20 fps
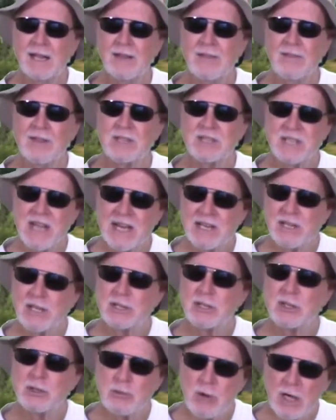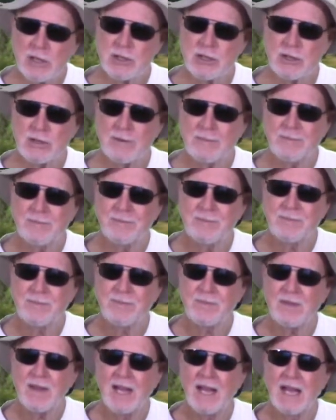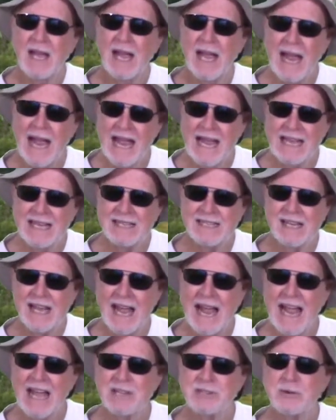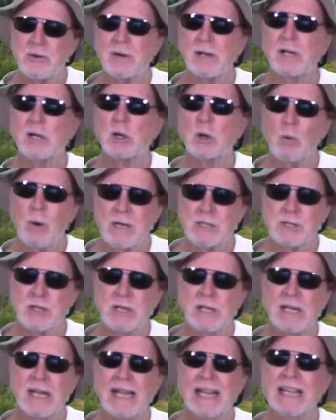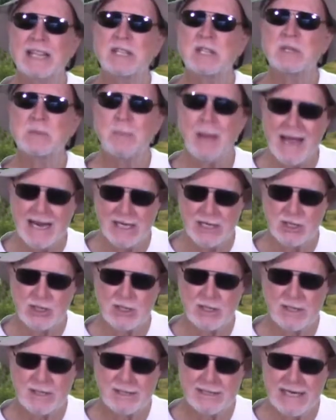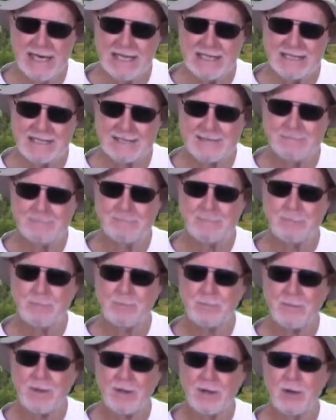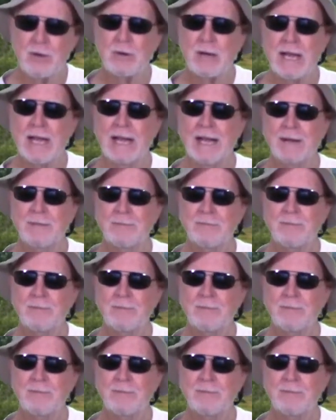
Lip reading: the sentence structure and answering a question in Spanish. Yes? Okay.